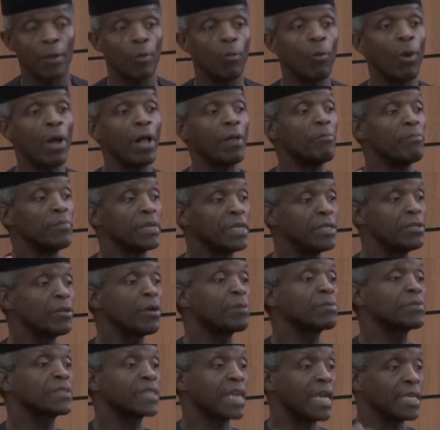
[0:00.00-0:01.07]
while
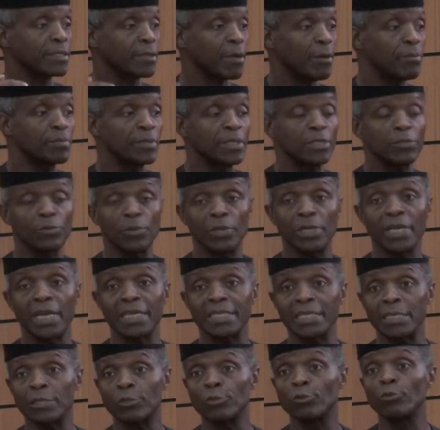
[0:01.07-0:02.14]
medium-sized companies will
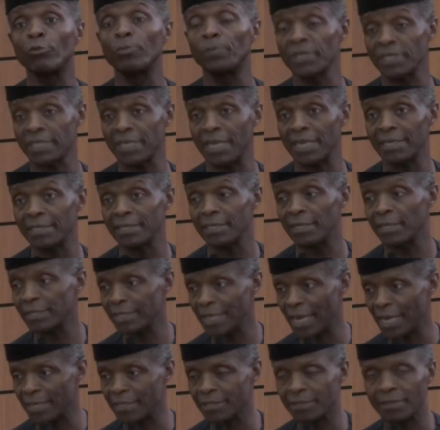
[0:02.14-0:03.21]
get a 2%
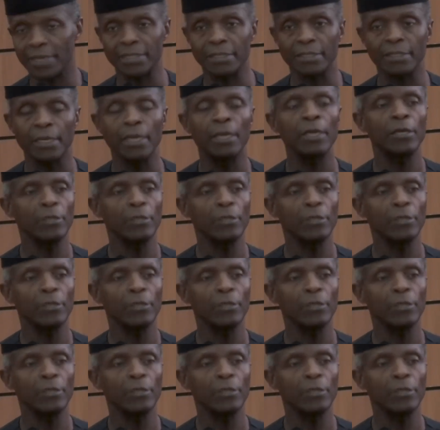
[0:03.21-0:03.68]
tax credit